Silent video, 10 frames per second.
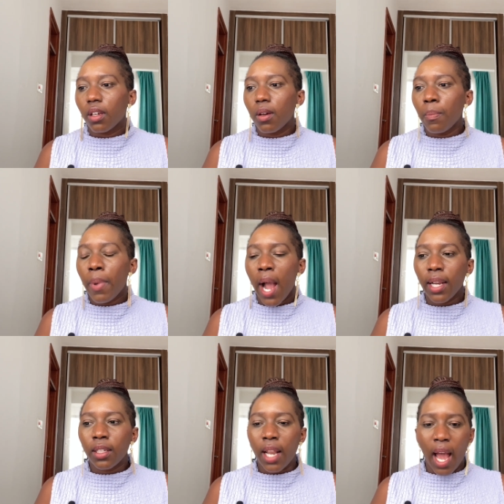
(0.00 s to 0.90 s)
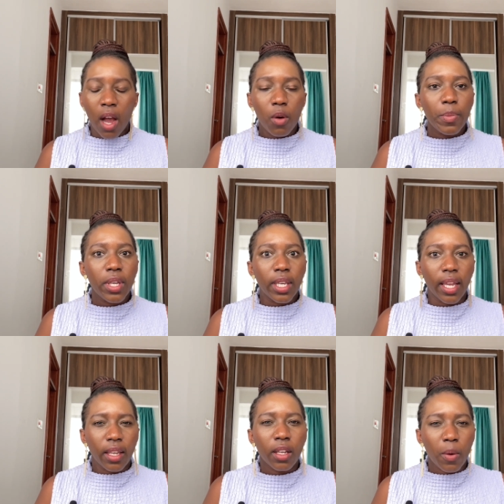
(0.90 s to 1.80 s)
But now me
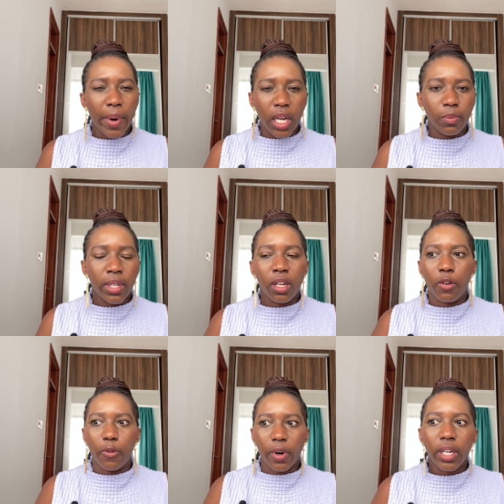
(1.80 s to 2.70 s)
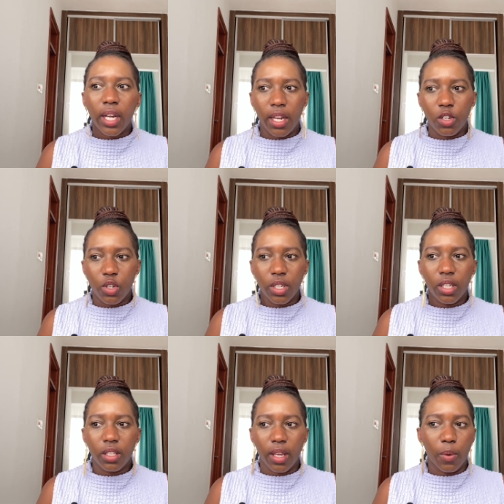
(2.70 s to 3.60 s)
getting an apartment in a foreign
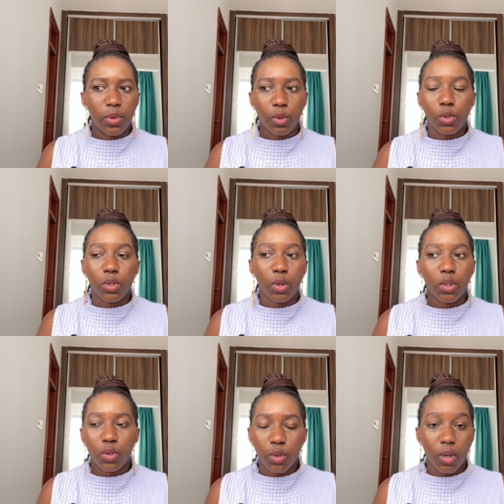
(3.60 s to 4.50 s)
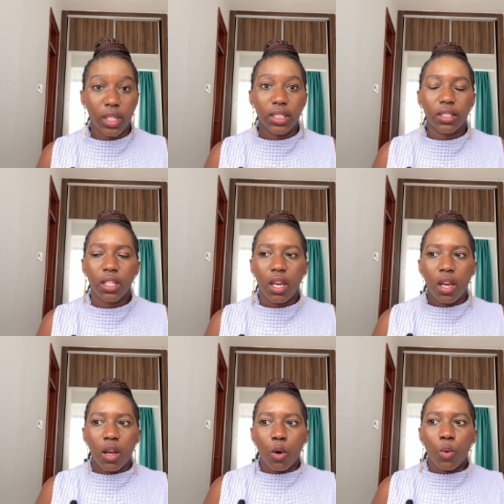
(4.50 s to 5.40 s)
country that was also not two dollars
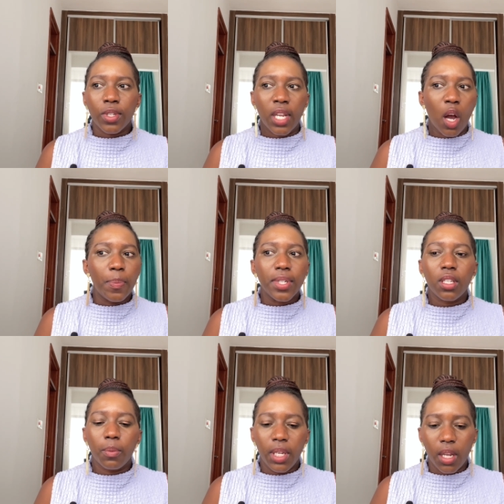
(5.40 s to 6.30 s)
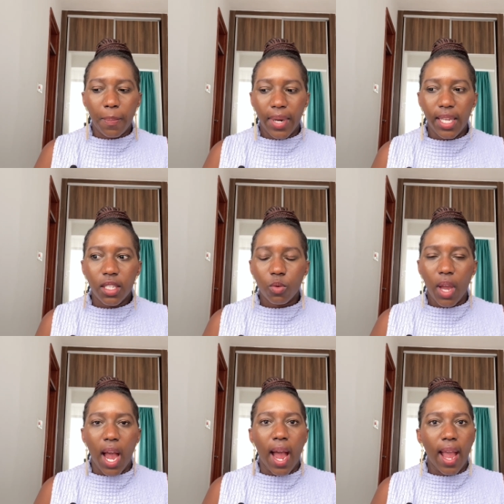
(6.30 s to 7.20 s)
was now putting me in a place
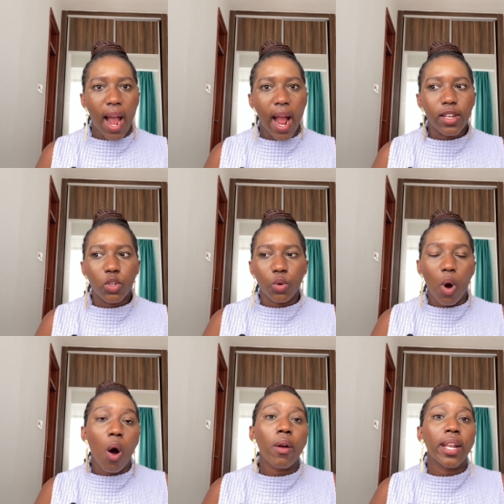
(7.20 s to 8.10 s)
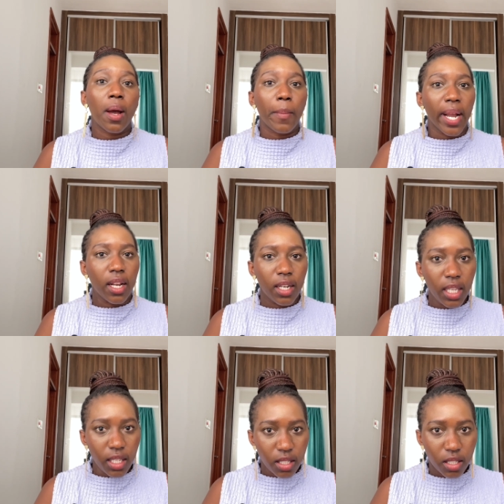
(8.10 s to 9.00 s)
where I had to honor my
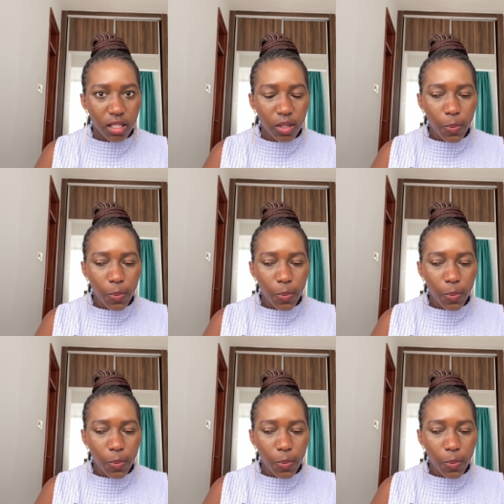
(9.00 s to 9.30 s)
lease.